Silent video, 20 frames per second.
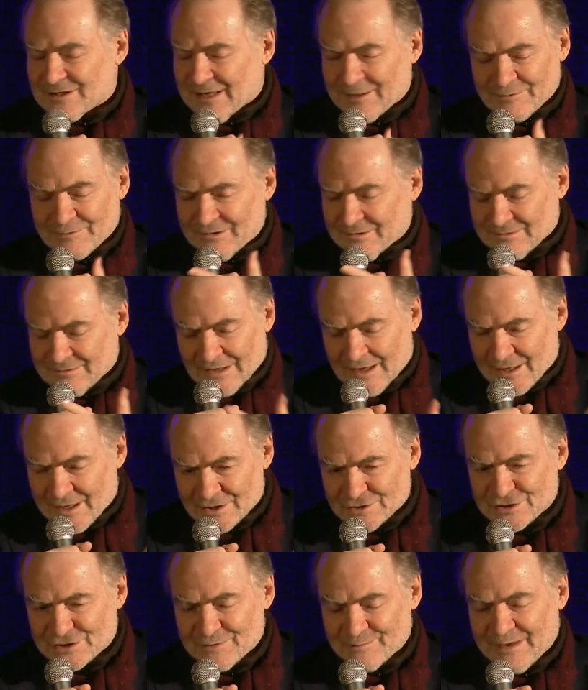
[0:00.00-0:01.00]
I was
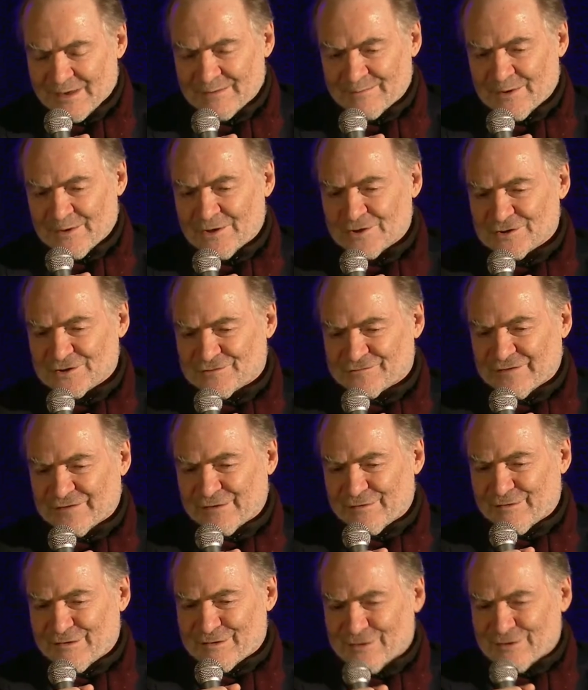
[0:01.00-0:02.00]
urging my Polish
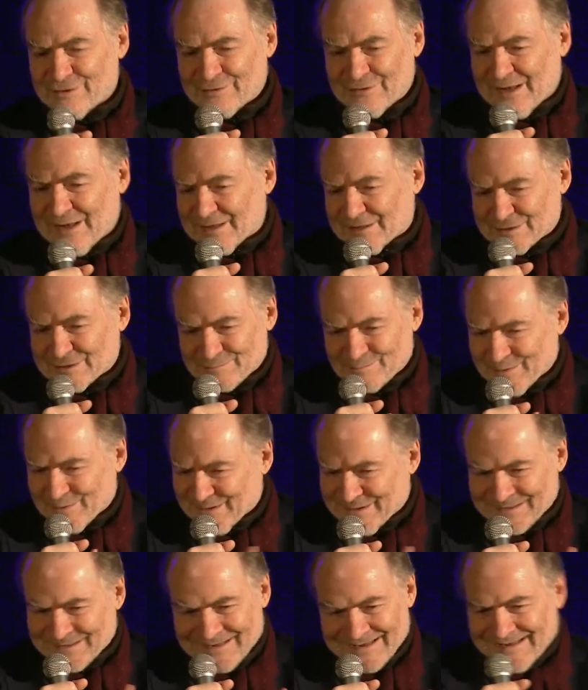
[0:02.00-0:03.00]
friends to unite, but